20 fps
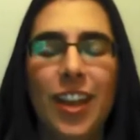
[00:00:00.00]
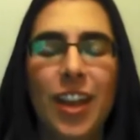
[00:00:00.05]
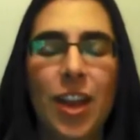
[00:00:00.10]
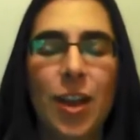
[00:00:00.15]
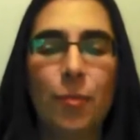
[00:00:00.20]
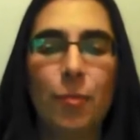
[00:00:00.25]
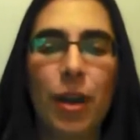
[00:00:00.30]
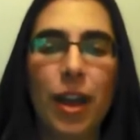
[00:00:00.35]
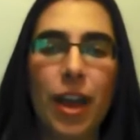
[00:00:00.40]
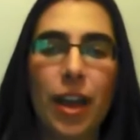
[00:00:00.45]

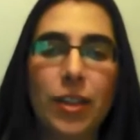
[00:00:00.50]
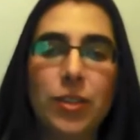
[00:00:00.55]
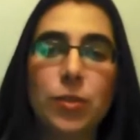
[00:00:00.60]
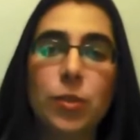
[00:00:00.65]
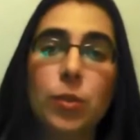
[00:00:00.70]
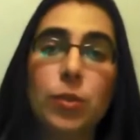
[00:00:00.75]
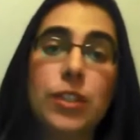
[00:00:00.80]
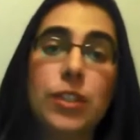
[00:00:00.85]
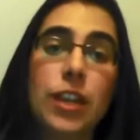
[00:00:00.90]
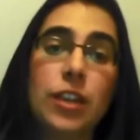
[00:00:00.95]
My high school
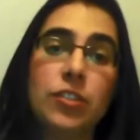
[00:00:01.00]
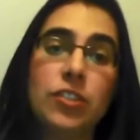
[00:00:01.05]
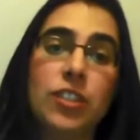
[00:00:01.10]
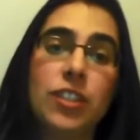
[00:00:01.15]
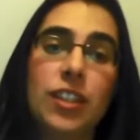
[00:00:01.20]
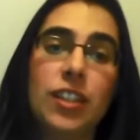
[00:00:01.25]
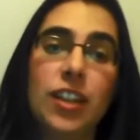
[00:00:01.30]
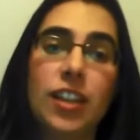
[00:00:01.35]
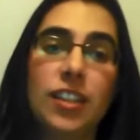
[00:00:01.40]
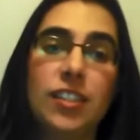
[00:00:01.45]
was
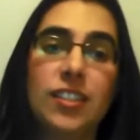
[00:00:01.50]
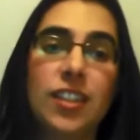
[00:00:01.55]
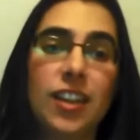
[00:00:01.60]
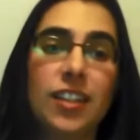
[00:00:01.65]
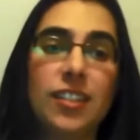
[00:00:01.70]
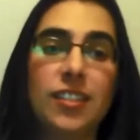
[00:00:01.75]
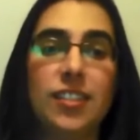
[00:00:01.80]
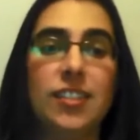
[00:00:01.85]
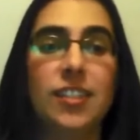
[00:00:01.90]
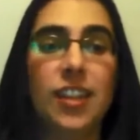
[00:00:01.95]
actually a
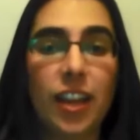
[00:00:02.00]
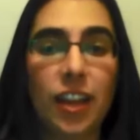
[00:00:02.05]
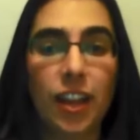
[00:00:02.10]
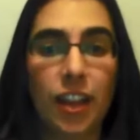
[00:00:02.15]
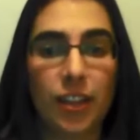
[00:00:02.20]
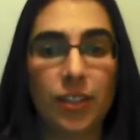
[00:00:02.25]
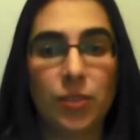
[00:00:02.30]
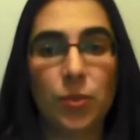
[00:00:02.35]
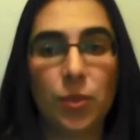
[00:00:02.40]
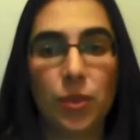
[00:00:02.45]
science and tech
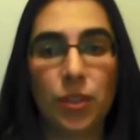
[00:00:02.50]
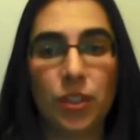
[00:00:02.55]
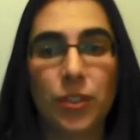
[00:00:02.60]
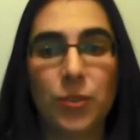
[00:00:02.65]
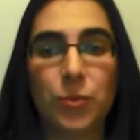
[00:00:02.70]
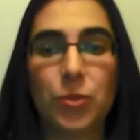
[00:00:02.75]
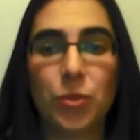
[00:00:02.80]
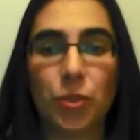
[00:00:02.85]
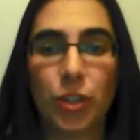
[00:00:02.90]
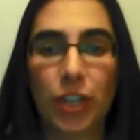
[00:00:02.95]
high school, and it
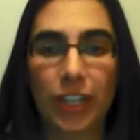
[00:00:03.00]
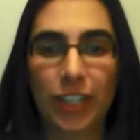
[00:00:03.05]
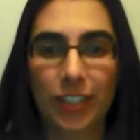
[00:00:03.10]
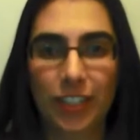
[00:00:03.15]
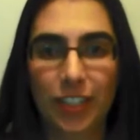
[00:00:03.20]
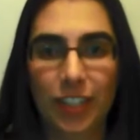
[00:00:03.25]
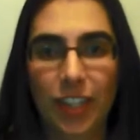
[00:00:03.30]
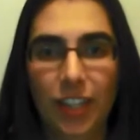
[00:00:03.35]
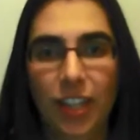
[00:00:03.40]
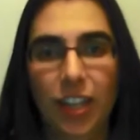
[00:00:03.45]
was great.
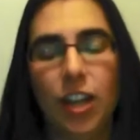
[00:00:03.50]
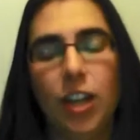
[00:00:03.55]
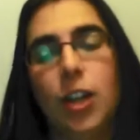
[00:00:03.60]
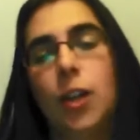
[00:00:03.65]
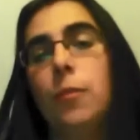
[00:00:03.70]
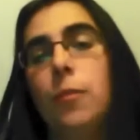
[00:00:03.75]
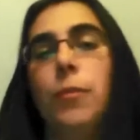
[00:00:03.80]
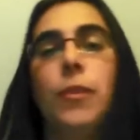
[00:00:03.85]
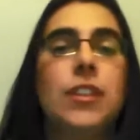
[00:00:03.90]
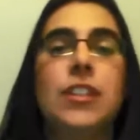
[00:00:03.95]

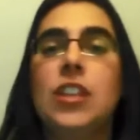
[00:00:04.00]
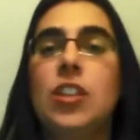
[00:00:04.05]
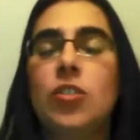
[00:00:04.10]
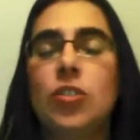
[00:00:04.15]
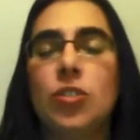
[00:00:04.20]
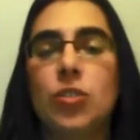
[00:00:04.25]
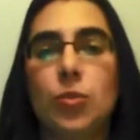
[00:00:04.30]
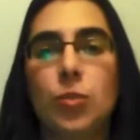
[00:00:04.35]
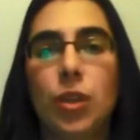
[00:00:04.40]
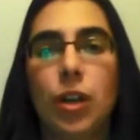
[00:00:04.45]
The
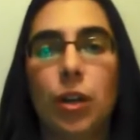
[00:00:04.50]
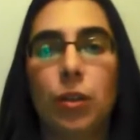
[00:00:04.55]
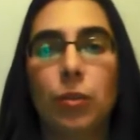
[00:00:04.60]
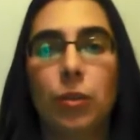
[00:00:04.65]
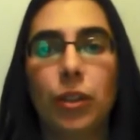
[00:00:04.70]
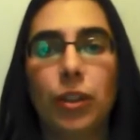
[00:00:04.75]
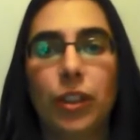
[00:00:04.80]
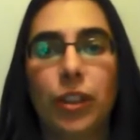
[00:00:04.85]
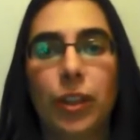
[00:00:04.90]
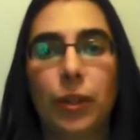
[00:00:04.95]
teachers were all
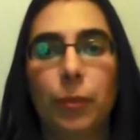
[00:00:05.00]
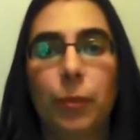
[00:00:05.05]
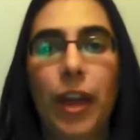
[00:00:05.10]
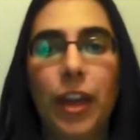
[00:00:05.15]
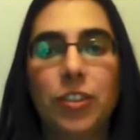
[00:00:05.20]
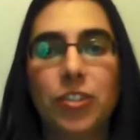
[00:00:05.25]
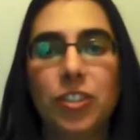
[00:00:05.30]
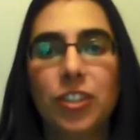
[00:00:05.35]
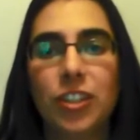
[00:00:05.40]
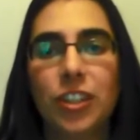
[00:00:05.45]
really
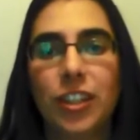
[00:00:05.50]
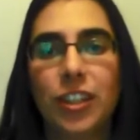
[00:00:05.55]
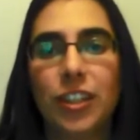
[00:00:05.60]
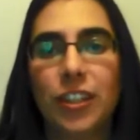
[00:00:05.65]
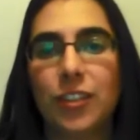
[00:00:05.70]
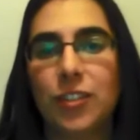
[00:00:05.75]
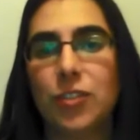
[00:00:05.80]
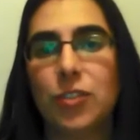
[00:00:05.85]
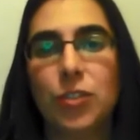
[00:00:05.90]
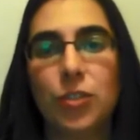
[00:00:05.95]
passionate,
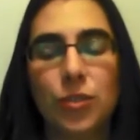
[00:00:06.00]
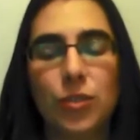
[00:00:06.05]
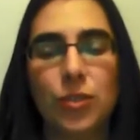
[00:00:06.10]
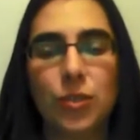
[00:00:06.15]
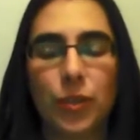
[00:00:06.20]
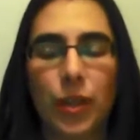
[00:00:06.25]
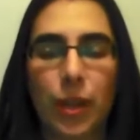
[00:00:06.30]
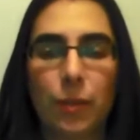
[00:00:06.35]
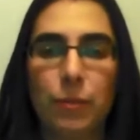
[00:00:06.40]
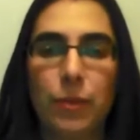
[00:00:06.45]
and the students
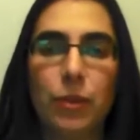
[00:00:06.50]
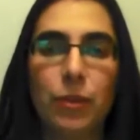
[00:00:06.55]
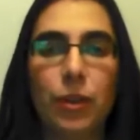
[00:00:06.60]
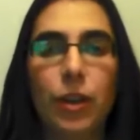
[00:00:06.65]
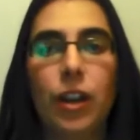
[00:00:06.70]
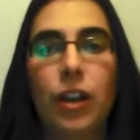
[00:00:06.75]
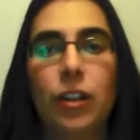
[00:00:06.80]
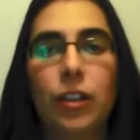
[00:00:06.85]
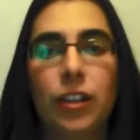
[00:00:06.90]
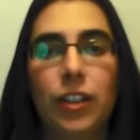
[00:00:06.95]
around me were
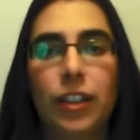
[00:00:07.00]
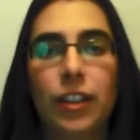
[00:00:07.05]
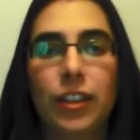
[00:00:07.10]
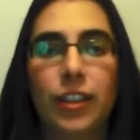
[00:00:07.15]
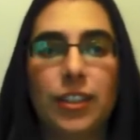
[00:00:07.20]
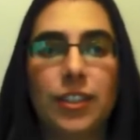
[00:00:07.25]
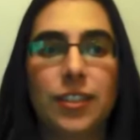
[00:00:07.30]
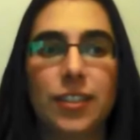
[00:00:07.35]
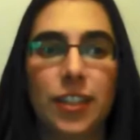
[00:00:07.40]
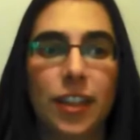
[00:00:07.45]
all at
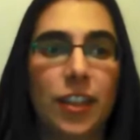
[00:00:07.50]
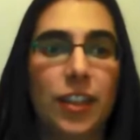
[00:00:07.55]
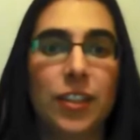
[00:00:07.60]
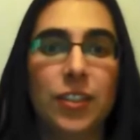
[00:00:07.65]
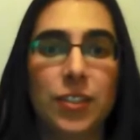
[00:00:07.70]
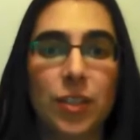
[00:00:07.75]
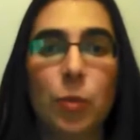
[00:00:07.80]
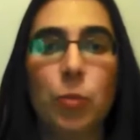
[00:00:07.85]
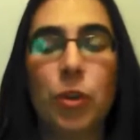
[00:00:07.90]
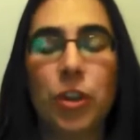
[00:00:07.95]
least
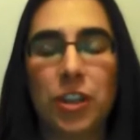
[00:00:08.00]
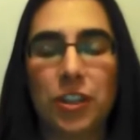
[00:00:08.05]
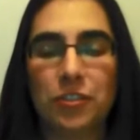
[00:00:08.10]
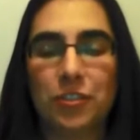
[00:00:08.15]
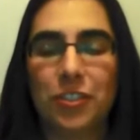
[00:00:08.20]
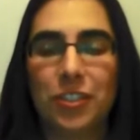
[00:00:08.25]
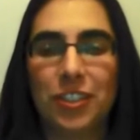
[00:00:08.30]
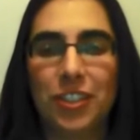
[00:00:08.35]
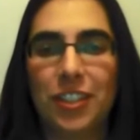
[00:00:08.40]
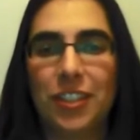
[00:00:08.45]
somewhat
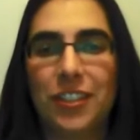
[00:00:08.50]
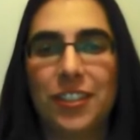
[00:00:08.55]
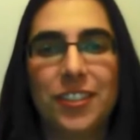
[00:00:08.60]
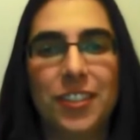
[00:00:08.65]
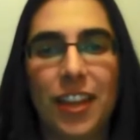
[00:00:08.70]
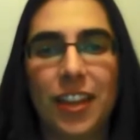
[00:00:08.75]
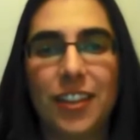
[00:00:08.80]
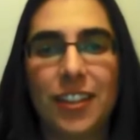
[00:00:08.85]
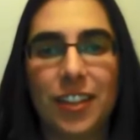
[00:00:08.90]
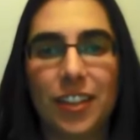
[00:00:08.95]
interested in
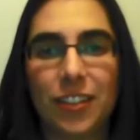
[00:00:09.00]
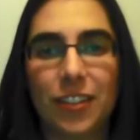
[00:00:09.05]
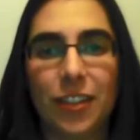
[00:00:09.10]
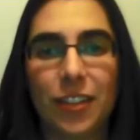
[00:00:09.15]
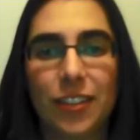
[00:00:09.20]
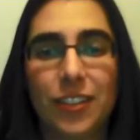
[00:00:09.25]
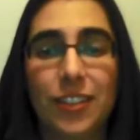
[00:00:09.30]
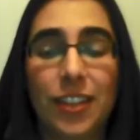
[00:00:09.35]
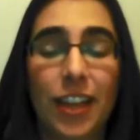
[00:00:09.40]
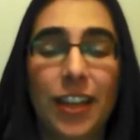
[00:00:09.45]

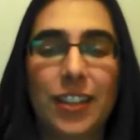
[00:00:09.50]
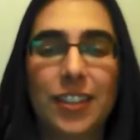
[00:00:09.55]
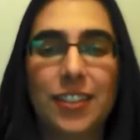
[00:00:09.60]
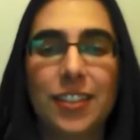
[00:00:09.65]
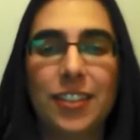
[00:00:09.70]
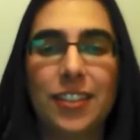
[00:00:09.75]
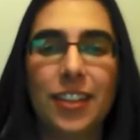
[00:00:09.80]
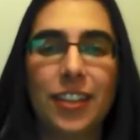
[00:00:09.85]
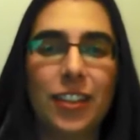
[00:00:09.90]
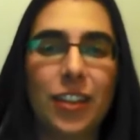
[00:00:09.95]
science
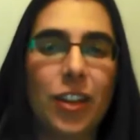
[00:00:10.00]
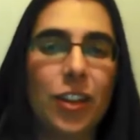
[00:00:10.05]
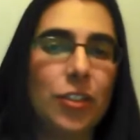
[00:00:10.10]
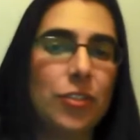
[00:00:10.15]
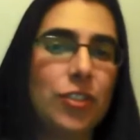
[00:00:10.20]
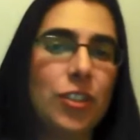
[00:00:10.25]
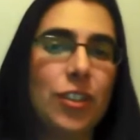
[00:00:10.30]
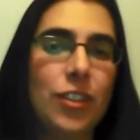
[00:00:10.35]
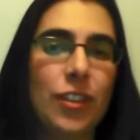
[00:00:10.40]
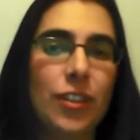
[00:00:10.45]
and
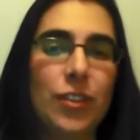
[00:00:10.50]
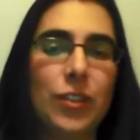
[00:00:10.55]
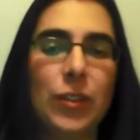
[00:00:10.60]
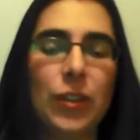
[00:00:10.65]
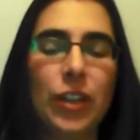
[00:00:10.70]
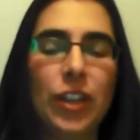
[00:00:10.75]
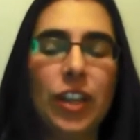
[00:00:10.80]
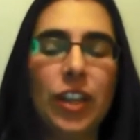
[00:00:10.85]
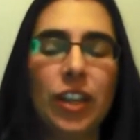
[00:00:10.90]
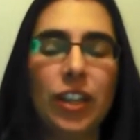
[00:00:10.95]
technology, though
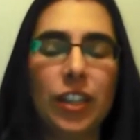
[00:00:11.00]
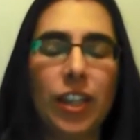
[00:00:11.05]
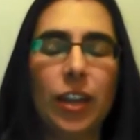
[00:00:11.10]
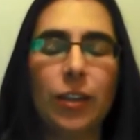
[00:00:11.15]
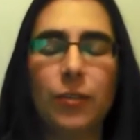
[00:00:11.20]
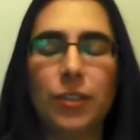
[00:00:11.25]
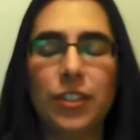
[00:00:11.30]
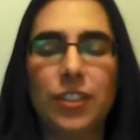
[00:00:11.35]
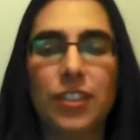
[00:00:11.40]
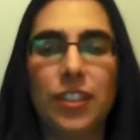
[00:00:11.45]
a lot
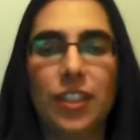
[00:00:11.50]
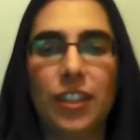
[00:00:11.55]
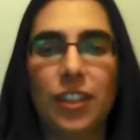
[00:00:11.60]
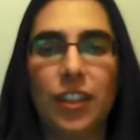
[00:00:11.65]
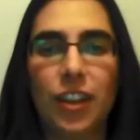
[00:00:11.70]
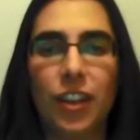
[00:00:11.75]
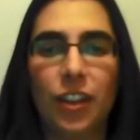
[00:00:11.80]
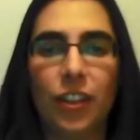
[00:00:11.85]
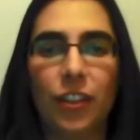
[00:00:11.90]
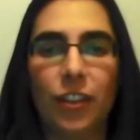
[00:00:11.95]
of us
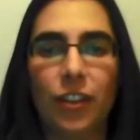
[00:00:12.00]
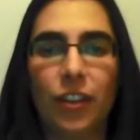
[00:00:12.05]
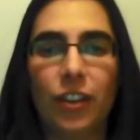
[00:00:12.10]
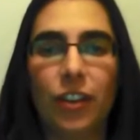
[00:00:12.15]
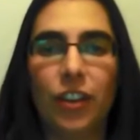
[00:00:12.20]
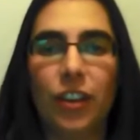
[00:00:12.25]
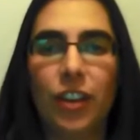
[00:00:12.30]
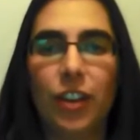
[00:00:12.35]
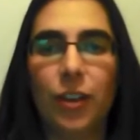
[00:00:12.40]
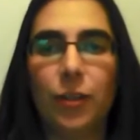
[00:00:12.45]
did
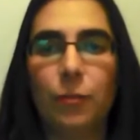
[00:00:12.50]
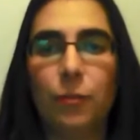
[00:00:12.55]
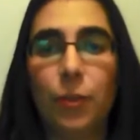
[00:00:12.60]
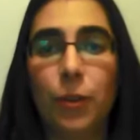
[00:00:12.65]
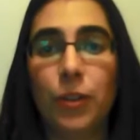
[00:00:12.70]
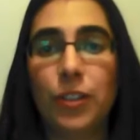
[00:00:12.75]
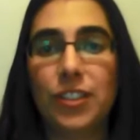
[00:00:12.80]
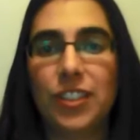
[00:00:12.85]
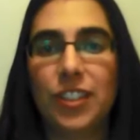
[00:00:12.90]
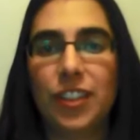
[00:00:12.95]

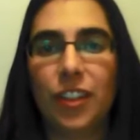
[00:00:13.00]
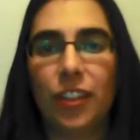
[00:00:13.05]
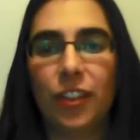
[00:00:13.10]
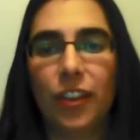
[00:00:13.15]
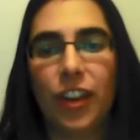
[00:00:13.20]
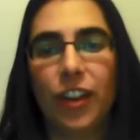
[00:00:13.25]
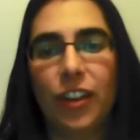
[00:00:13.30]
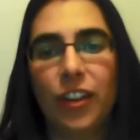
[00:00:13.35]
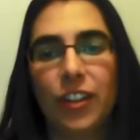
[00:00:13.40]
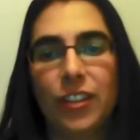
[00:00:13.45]
focused in other
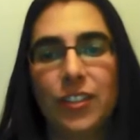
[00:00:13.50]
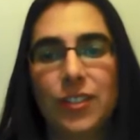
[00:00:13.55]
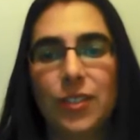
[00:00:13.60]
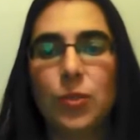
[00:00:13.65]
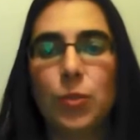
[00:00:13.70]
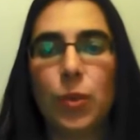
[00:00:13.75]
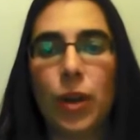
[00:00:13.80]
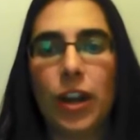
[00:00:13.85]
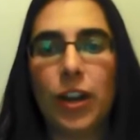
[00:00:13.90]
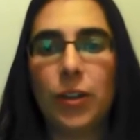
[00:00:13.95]
areas
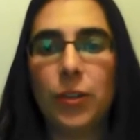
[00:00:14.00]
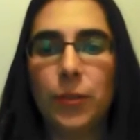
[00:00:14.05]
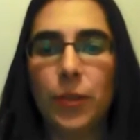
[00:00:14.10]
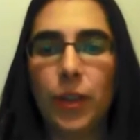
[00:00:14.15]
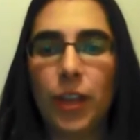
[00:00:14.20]
as well.